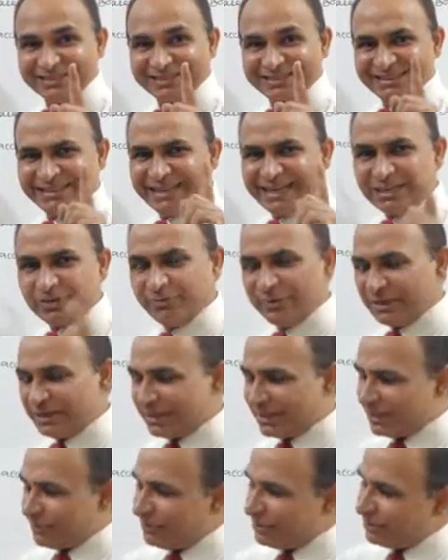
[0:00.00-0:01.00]
That will
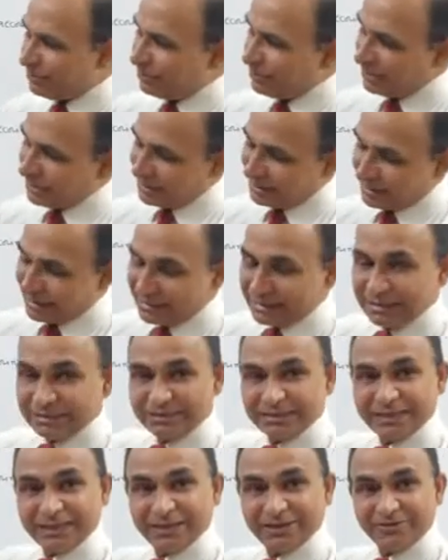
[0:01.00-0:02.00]
give you the
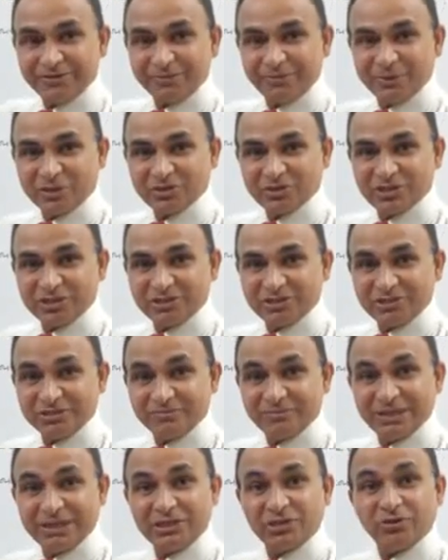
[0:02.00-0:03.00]
detail of purchases
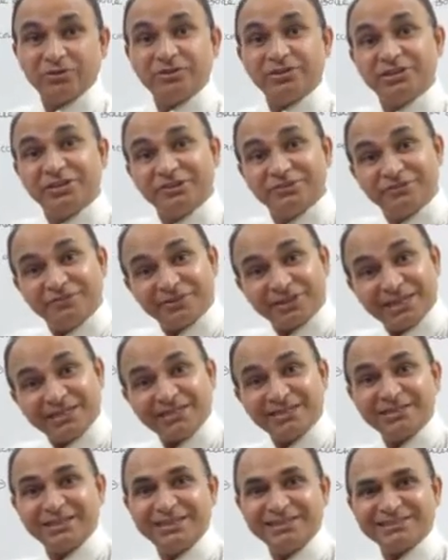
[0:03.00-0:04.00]
made on
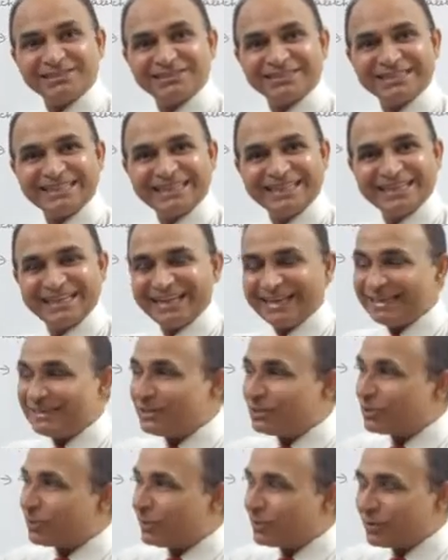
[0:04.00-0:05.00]
different dates
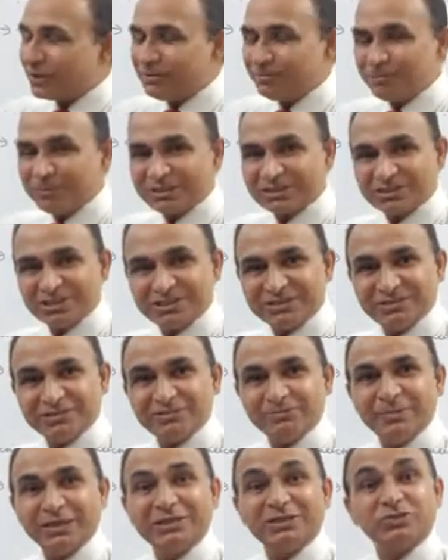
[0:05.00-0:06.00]
and total purchases
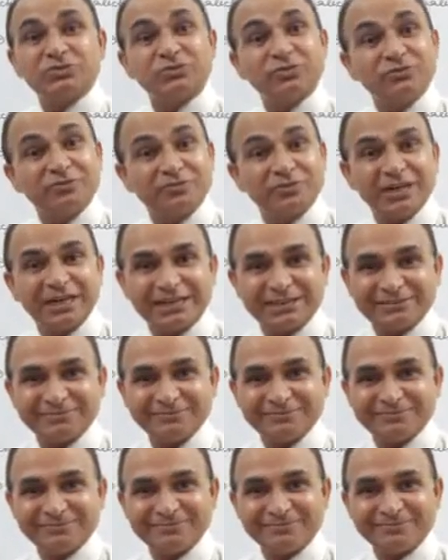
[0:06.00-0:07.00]
made so far.
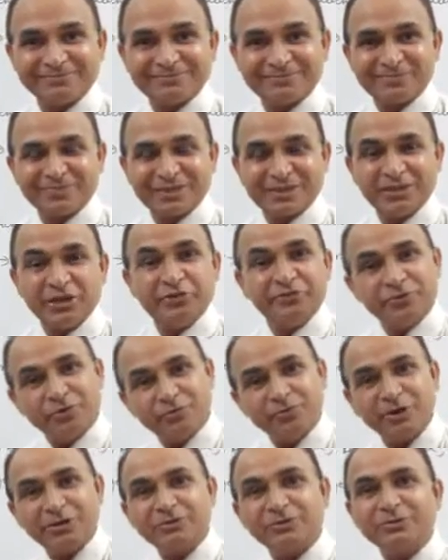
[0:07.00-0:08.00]
If you
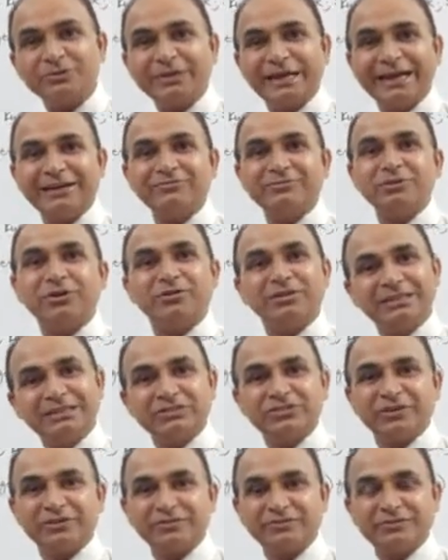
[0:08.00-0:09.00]
want to have knowledge
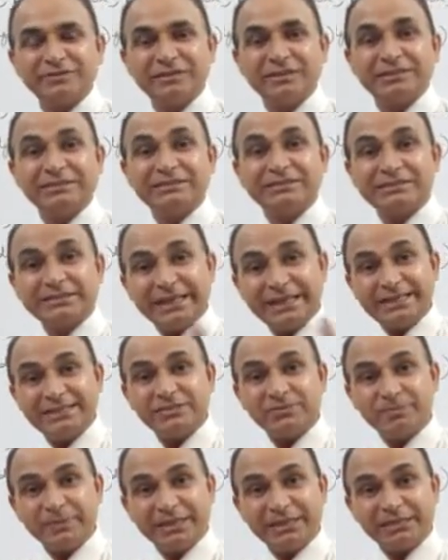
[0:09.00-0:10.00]
of sales
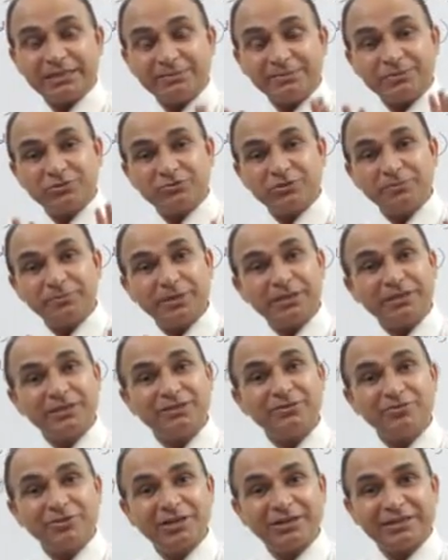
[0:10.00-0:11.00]
made up to a
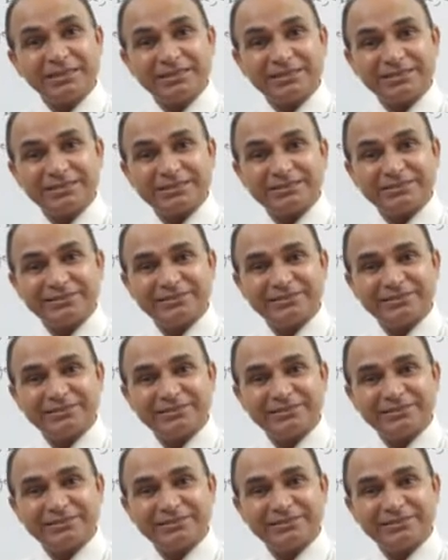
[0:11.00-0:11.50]
particular date,